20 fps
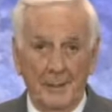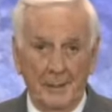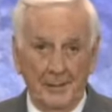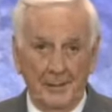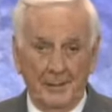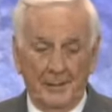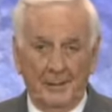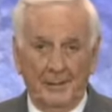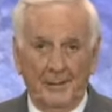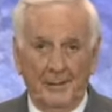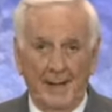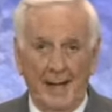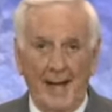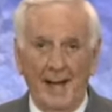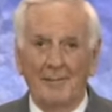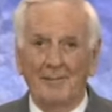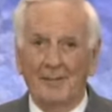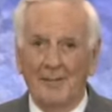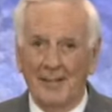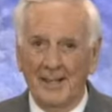Peter,
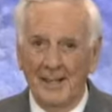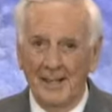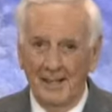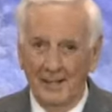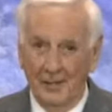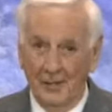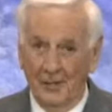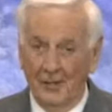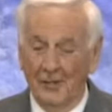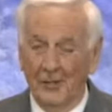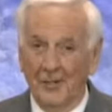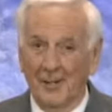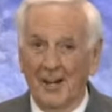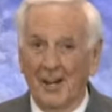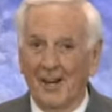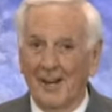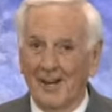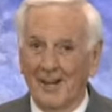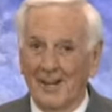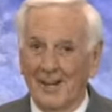after he
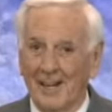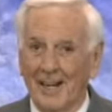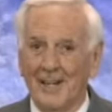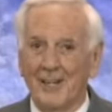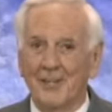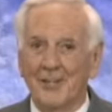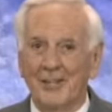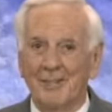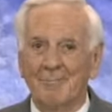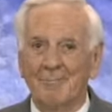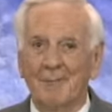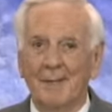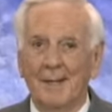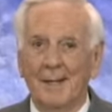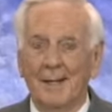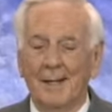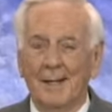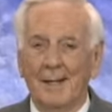learned a hard lesson